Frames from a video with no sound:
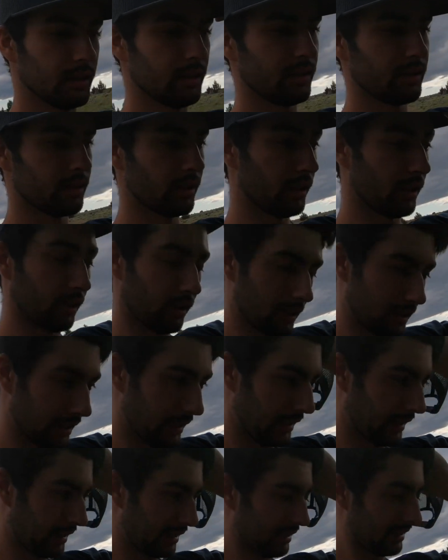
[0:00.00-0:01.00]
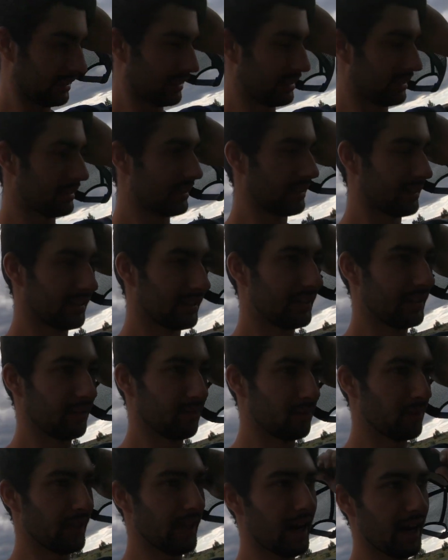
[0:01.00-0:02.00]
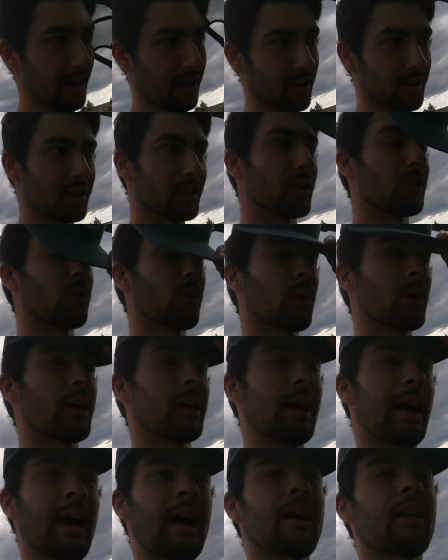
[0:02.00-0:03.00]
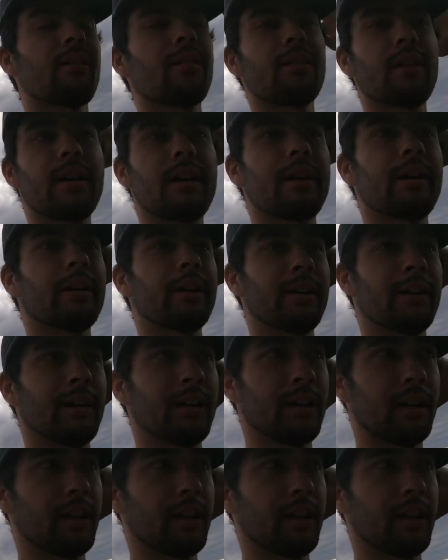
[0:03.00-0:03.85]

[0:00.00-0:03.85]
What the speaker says: So but yeah, so we're out of there,